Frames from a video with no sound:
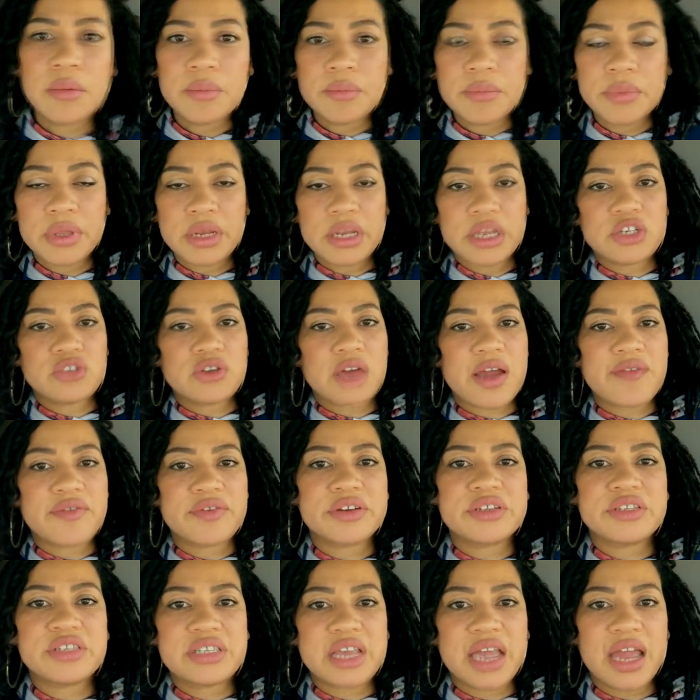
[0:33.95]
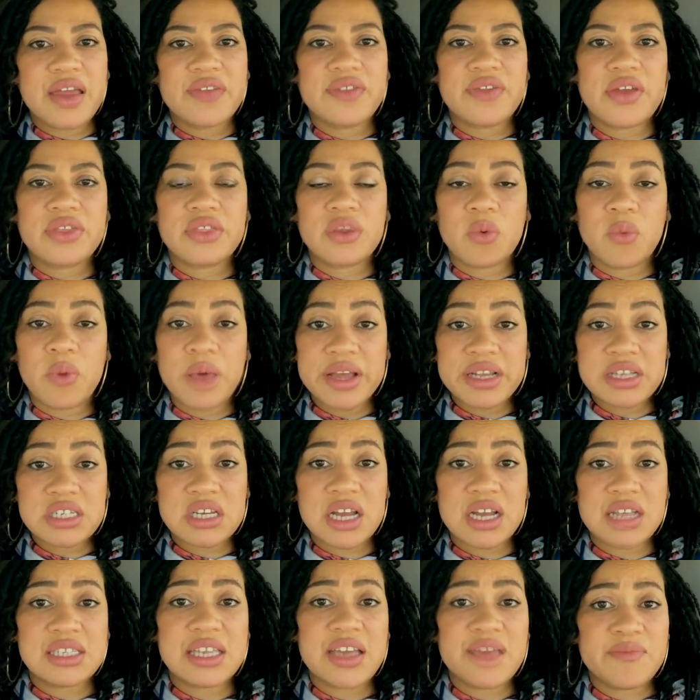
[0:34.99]
Many drivers say that the wage
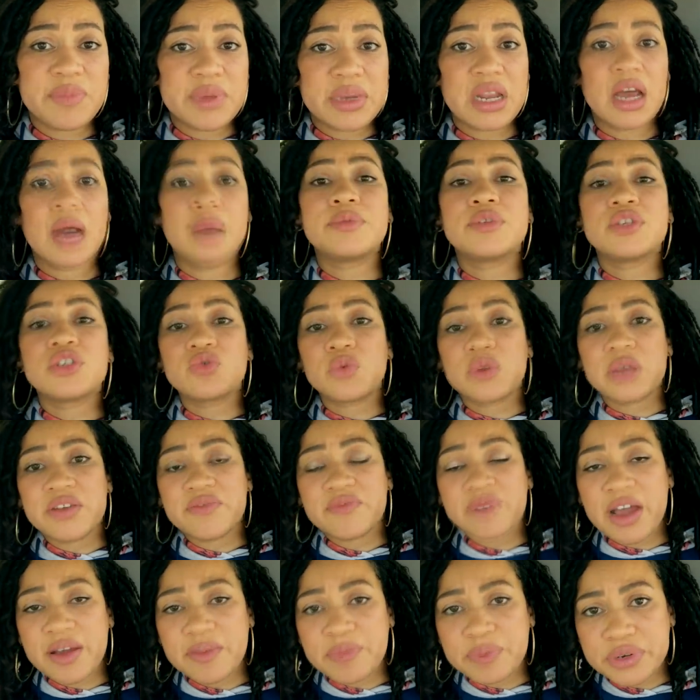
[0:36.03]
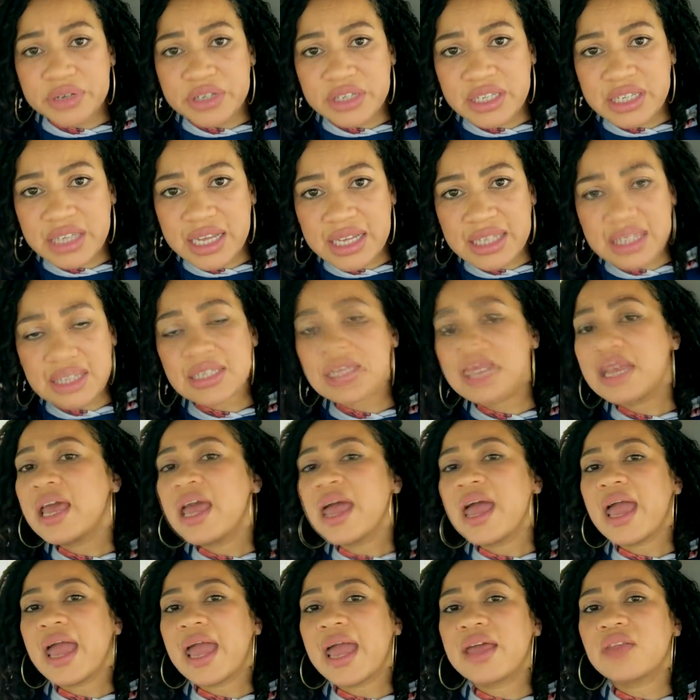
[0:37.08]
cuts have been up to 25%,
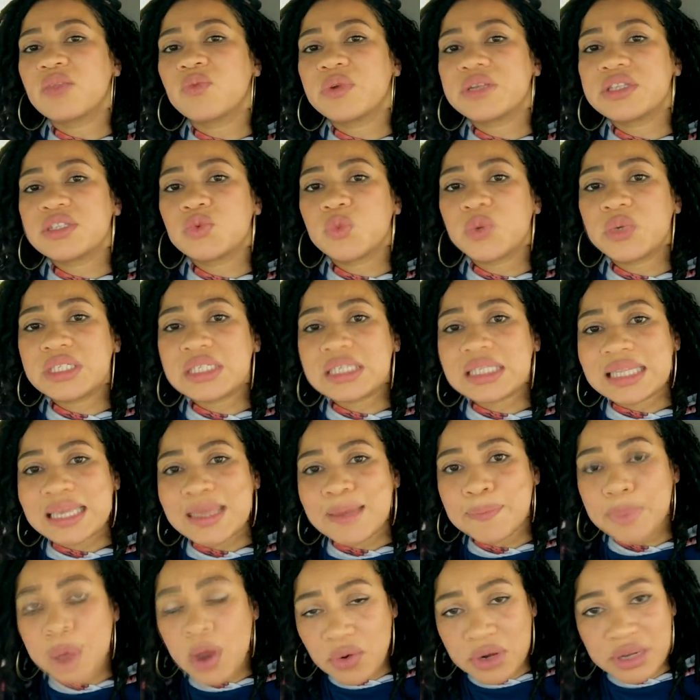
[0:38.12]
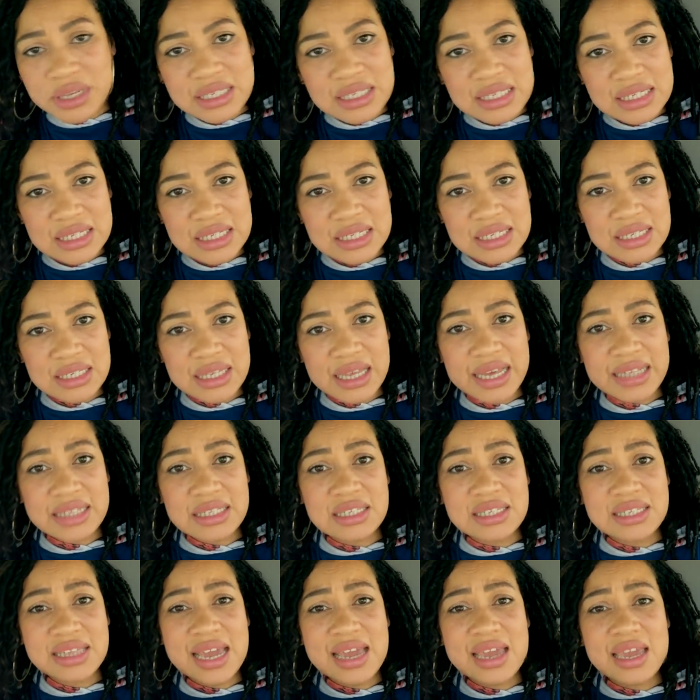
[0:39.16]
and with dwindling bonuses,
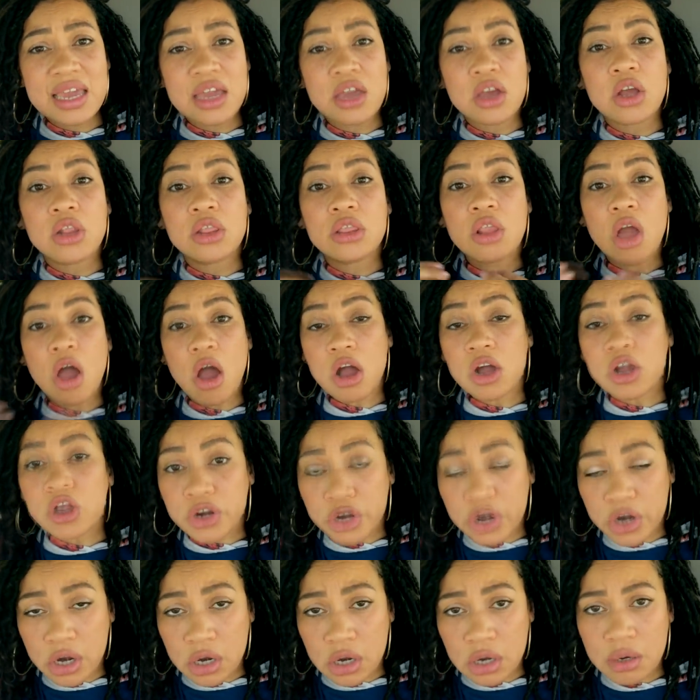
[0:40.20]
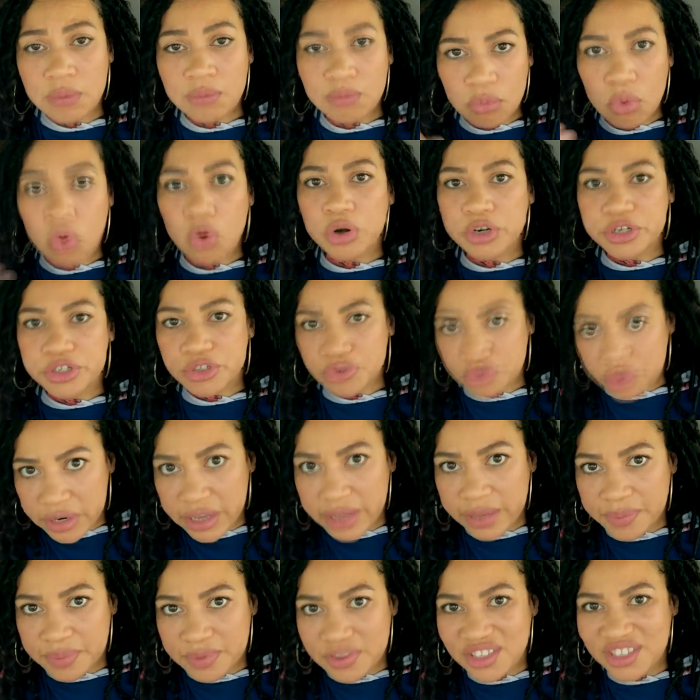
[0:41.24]
it's taking longer, more
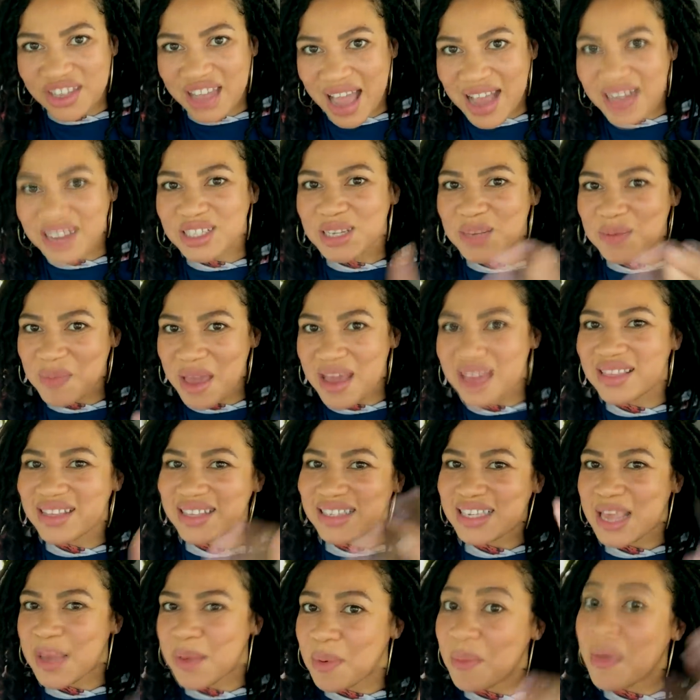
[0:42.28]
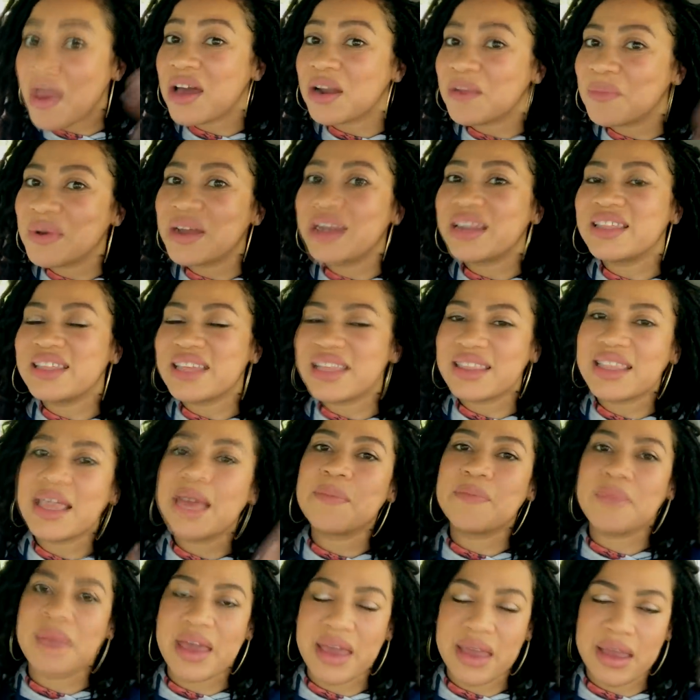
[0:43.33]
trips, to actually make the same amount of money that they
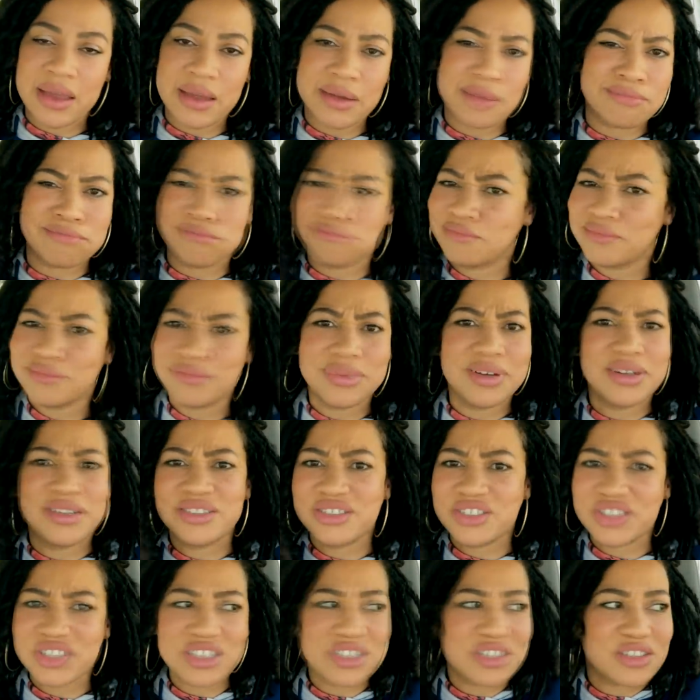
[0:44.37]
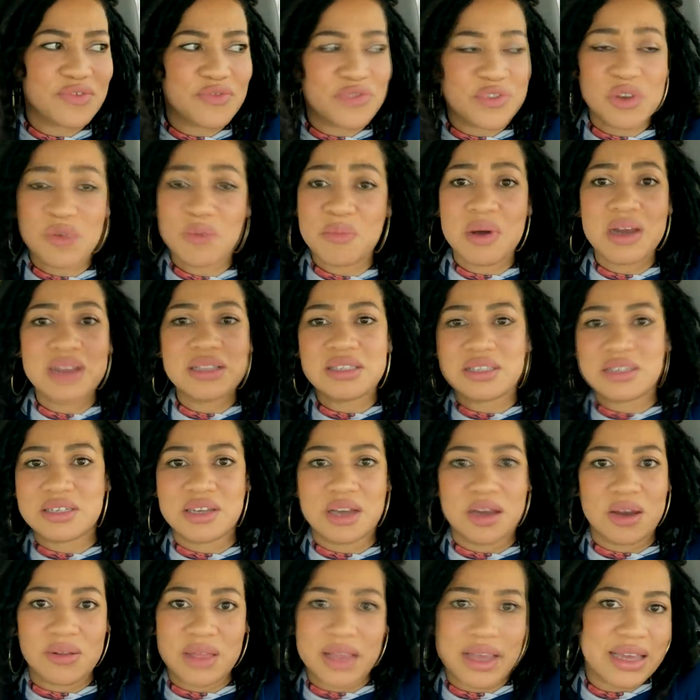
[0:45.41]
made just a few months
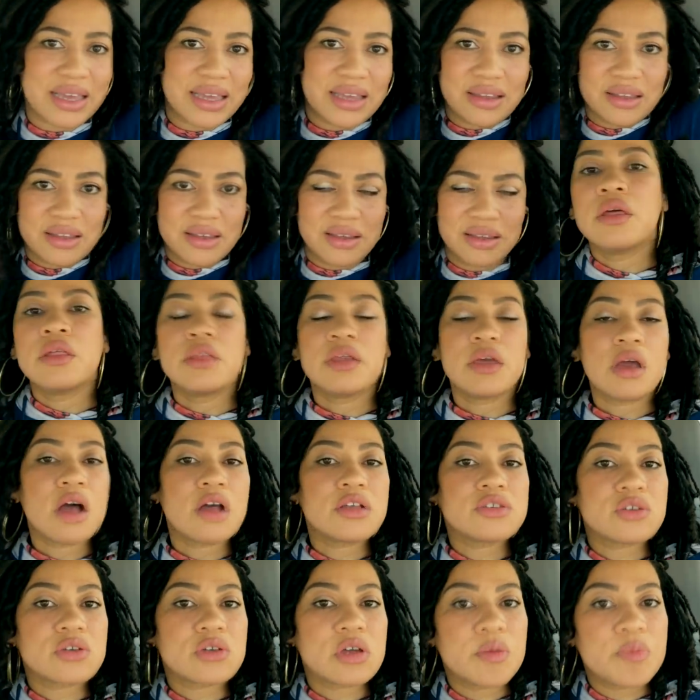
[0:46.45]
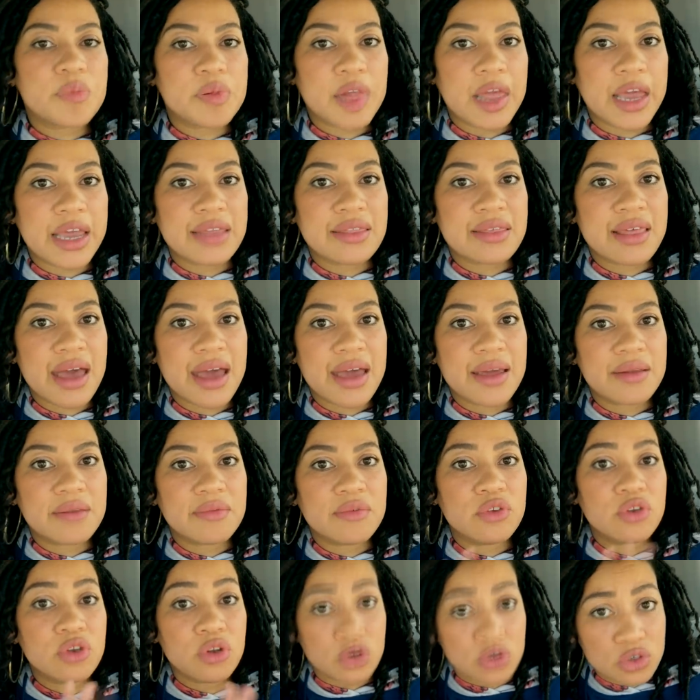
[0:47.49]
ago. Like, they also complain that
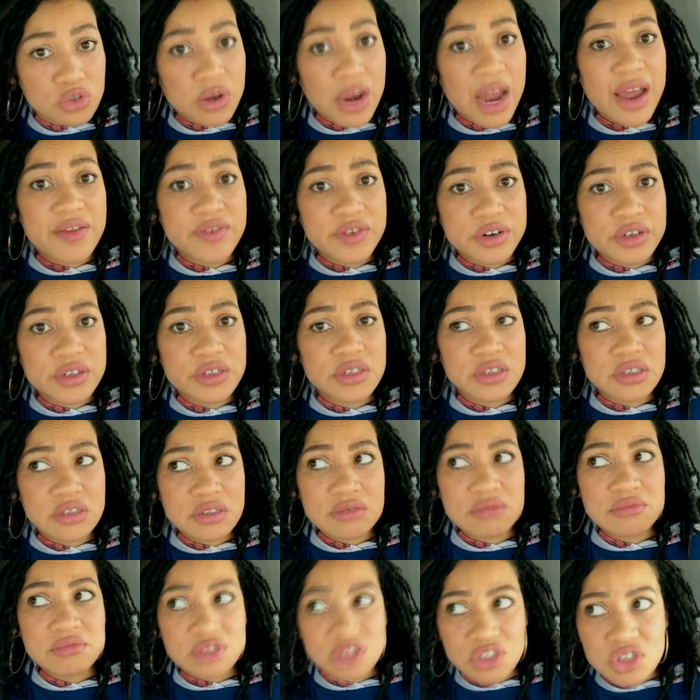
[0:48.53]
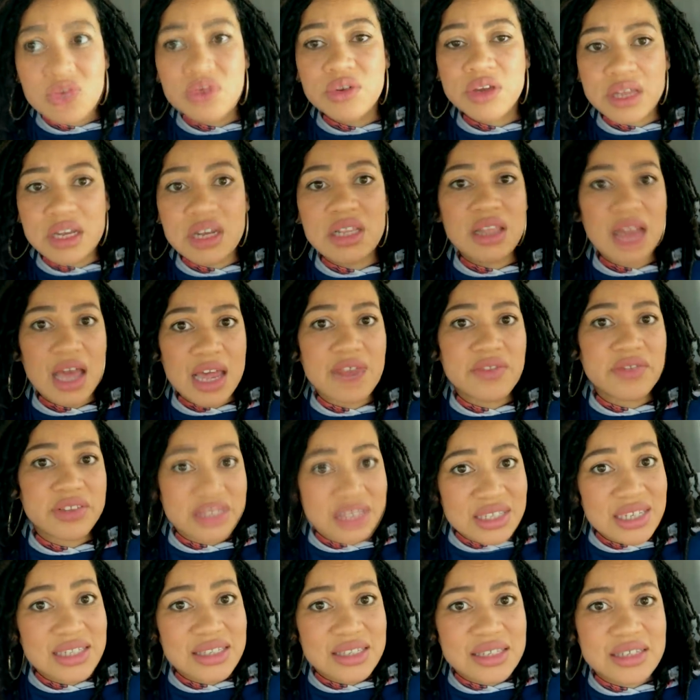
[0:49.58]
new drivers do get a lot of
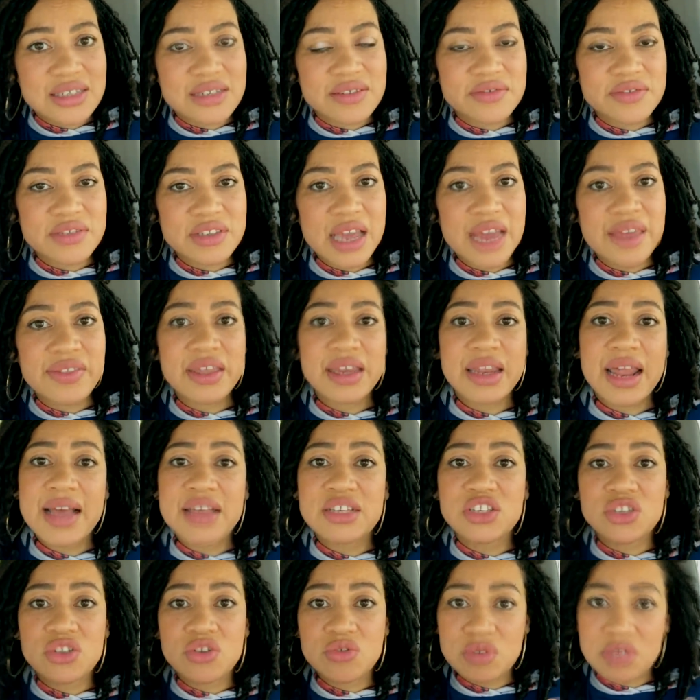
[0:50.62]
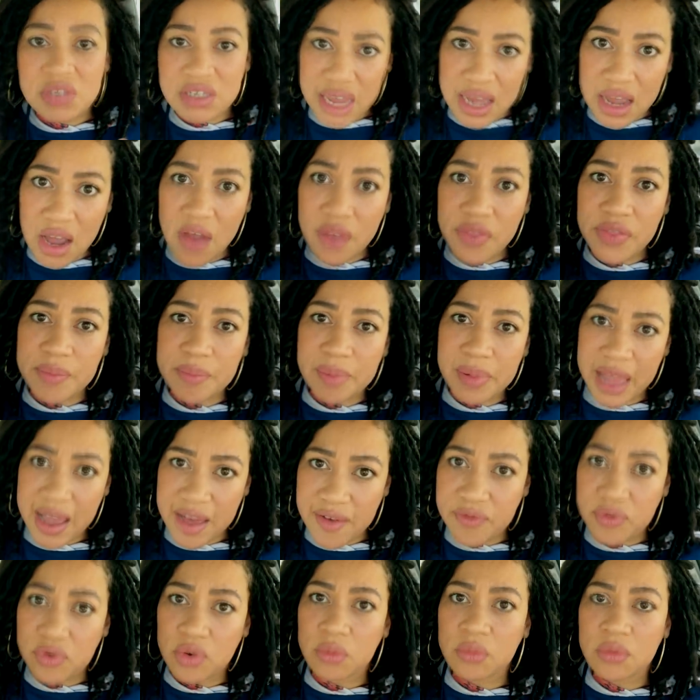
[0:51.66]
incentives, and then as you stay on the
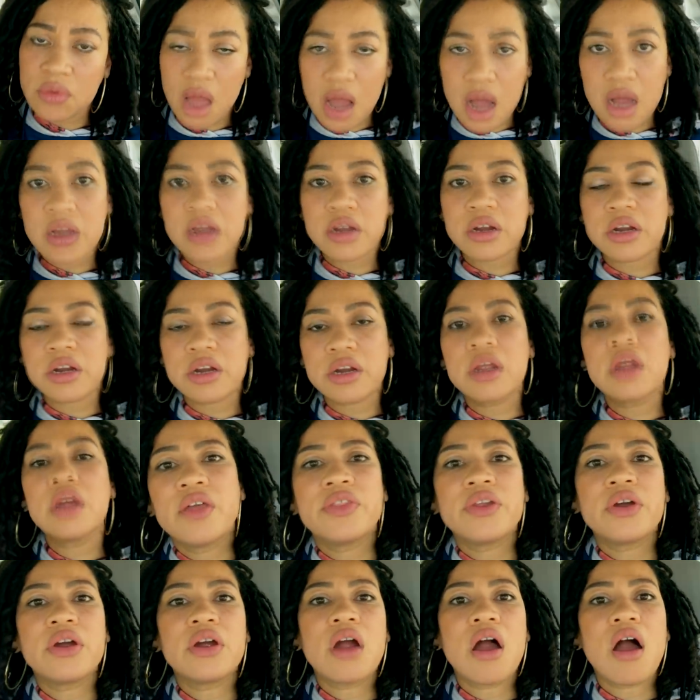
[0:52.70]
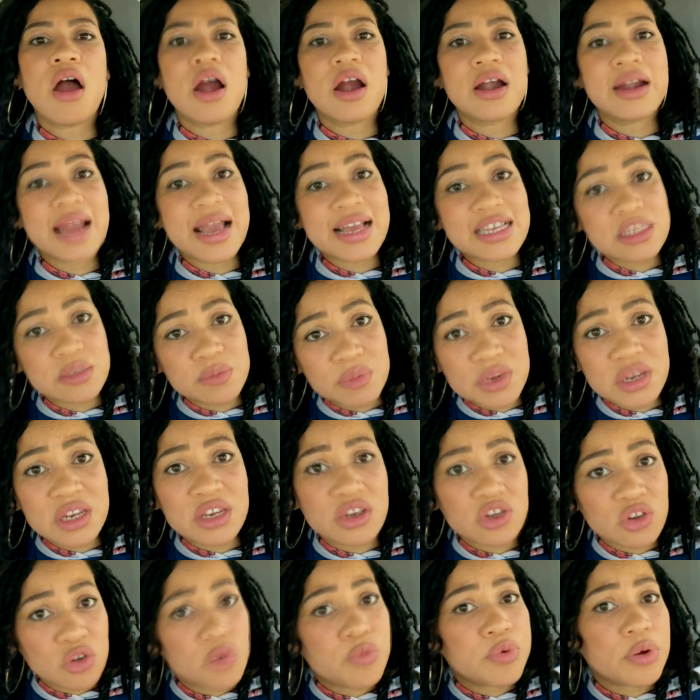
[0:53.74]
platform longer, there aren't as many new